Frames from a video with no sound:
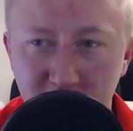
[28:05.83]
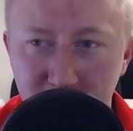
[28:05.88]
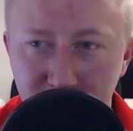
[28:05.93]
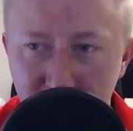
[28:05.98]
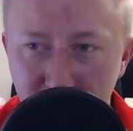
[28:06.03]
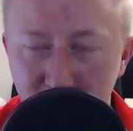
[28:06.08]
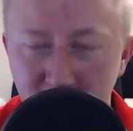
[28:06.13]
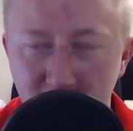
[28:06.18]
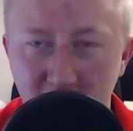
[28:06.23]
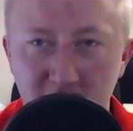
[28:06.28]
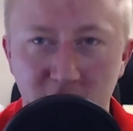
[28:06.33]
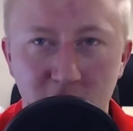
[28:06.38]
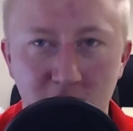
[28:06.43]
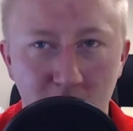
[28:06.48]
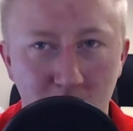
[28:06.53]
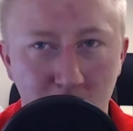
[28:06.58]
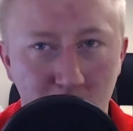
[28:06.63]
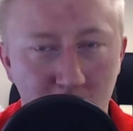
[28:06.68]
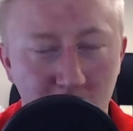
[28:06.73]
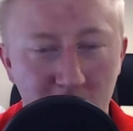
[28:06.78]
They were like, you know
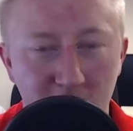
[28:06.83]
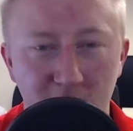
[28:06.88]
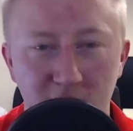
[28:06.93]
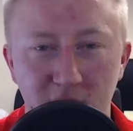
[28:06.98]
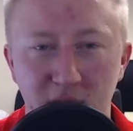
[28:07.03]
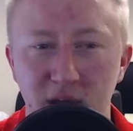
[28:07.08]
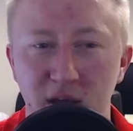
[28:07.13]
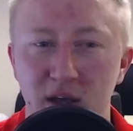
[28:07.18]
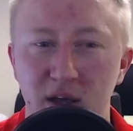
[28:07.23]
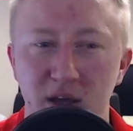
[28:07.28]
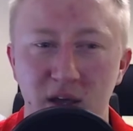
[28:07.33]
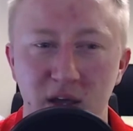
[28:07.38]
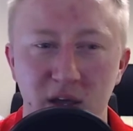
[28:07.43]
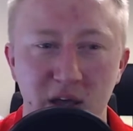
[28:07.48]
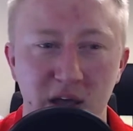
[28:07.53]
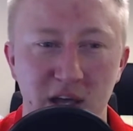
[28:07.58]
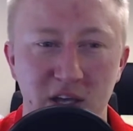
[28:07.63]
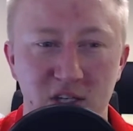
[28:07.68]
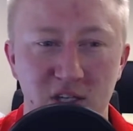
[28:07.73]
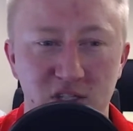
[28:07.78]
what?
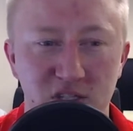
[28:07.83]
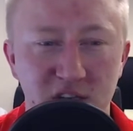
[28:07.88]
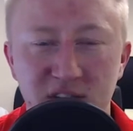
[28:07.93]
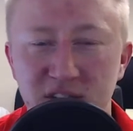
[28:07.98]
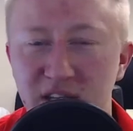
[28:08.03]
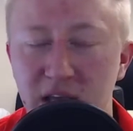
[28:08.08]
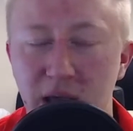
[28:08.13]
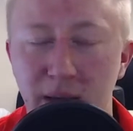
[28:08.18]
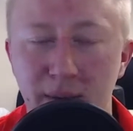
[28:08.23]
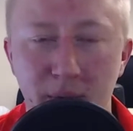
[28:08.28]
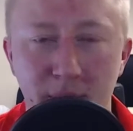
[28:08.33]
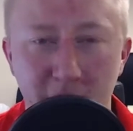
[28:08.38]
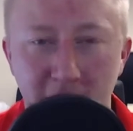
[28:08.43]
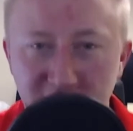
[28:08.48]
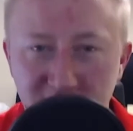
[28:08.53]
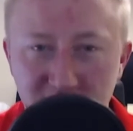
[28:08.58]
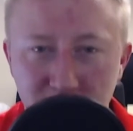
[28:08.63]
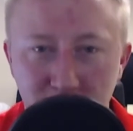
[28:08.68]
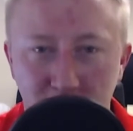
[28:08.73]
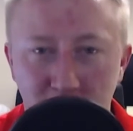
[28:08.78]
It's just a game of
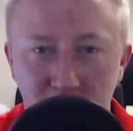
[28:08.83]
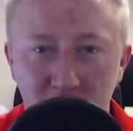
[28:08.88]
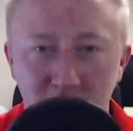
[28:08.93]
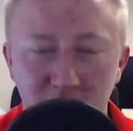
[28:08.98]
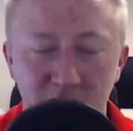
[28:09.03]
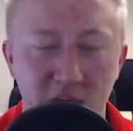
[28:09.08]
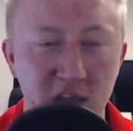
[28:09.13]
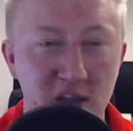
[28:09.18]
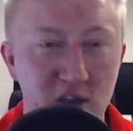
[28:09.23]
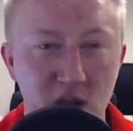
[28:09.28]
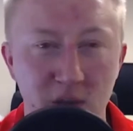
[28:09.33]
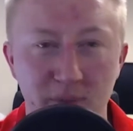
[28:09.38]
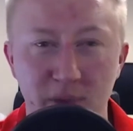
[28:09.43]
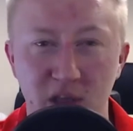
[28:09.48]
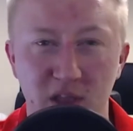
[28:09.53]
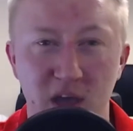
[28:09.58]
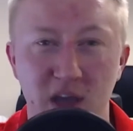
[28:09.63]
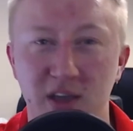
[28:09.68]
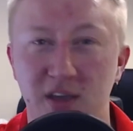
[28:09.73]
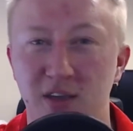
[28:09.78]
basketball. They could have been
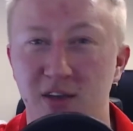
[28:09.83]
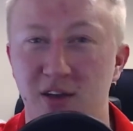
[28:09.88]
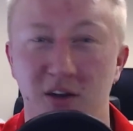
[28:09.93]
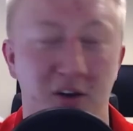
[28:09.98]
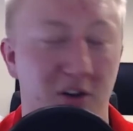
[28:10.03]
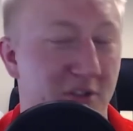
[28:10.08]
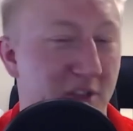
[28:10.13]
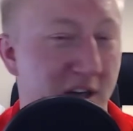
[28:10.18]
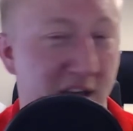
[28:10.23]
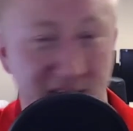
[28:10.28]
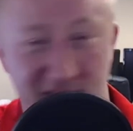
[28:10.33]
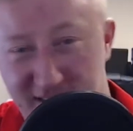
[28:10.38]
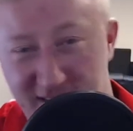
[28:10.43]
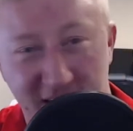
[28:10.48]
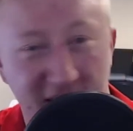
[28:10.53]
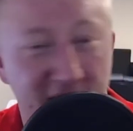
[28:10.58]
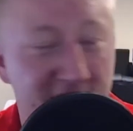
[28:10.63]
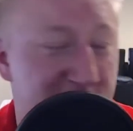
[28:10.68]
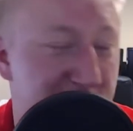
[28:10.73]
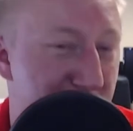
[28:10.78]
like, oh, that
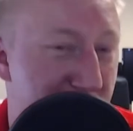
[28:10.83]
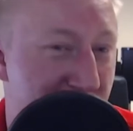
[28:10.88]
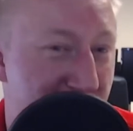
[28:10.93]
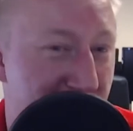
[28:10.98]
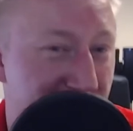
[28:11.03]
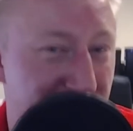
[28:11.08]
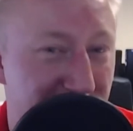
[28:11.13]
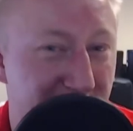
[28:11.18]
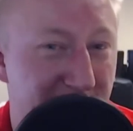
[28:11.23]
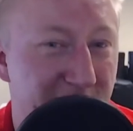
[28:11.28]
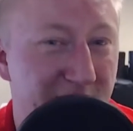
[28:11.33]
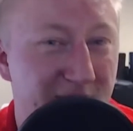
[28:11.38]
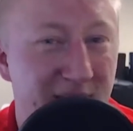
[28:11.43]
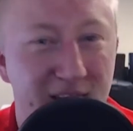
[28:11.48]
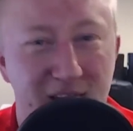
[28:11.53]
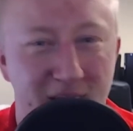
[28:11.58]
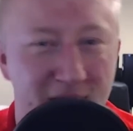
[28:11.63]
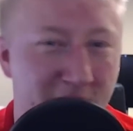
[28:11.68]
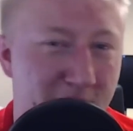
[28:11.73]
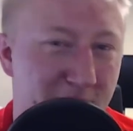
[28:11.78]
sucks, man.
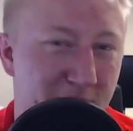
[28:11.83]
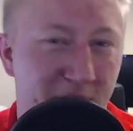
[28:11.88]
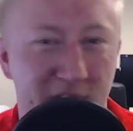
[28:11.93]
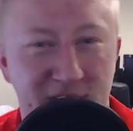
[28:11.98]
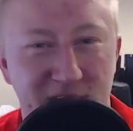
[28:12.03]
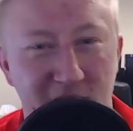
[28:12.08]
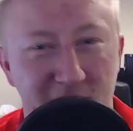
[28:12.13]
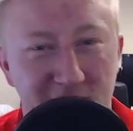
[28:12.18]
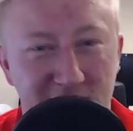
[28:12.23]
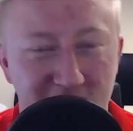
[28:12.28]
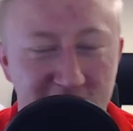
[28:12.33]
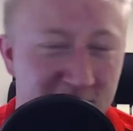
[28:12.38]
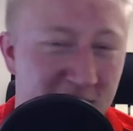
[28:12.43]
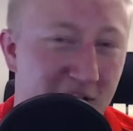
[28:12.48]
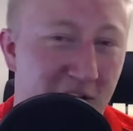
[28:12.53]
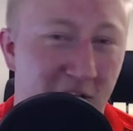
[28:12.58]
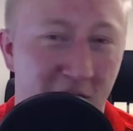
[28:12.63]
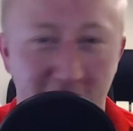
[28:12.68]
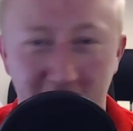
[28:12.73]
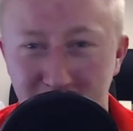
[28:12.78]
Oh, that really sucks. That's going
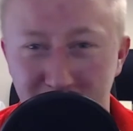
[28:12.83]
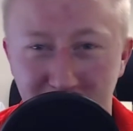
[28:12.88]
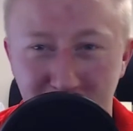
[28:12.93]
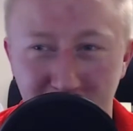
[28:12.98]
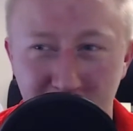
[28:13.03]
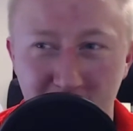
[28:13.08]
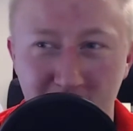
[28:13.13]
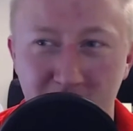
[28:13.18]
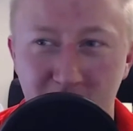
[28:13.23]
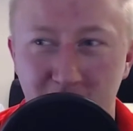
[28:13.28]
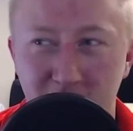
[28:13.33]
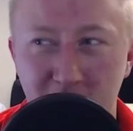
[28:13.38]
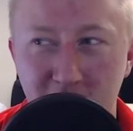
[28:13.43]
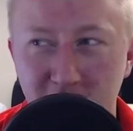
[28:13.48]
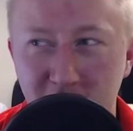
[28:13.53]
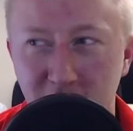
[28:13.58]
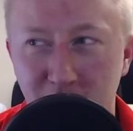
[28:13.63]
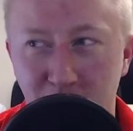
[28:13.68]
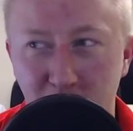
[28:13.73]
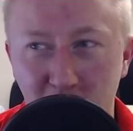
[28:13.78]
to hurt him. They could
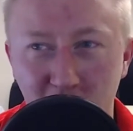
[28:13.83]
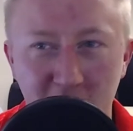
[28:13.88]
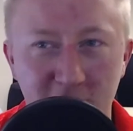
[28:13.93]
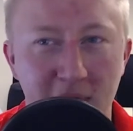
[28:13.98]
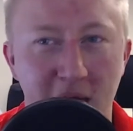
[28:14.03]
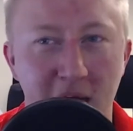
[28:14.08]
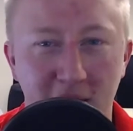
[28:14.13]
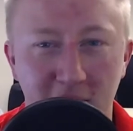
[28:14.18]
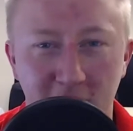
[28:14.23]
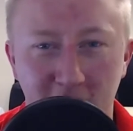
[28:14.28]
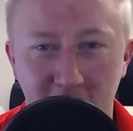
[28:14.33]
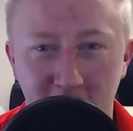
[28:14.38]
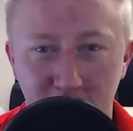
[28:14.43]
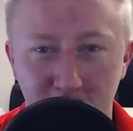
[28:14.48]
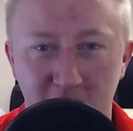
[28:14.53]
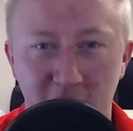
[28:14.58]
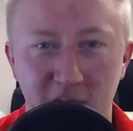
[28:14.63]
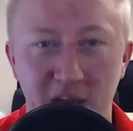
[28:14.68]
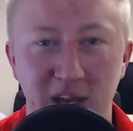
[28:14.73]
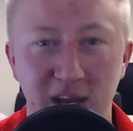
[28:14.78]
have played that card, but
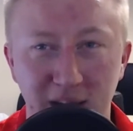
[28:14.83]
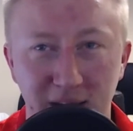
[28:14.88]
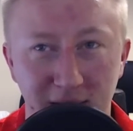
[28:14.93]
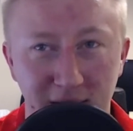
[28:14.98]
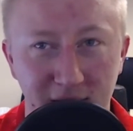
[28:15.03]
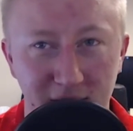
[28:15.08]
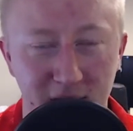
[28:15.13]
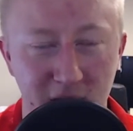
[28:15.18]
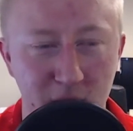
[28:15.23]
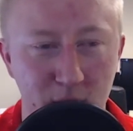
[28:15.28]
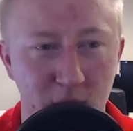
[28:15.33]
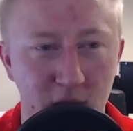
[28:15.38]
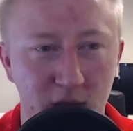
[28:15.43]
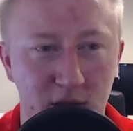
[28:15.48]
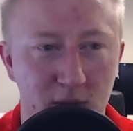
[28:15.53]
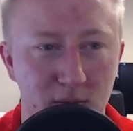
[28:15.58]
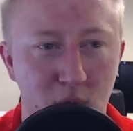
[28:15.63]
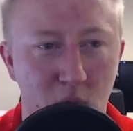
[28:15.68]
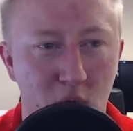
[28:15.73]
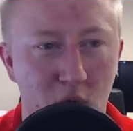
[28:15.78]
they didn't. They
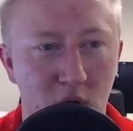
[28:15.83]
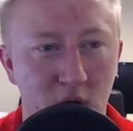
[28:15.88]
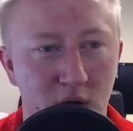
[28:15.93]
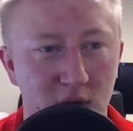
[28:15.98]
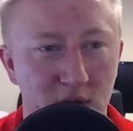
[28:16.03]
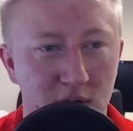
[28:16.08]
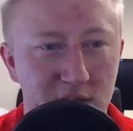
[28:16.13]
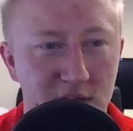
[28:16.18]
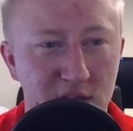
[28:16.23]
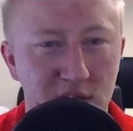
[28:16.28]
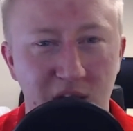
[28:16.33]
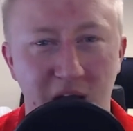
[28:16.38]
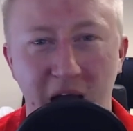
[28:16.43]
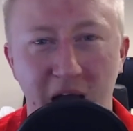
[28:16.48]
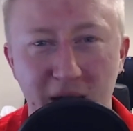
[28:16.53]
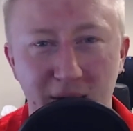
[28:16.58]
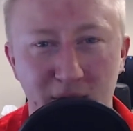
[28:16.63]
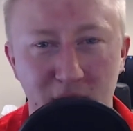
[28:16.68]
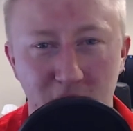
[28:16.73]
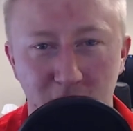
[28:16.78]
took the high
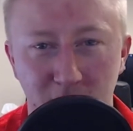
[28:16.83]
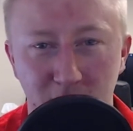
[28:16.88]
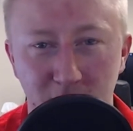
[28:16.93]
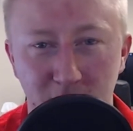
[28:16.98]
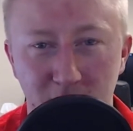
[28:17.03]
road.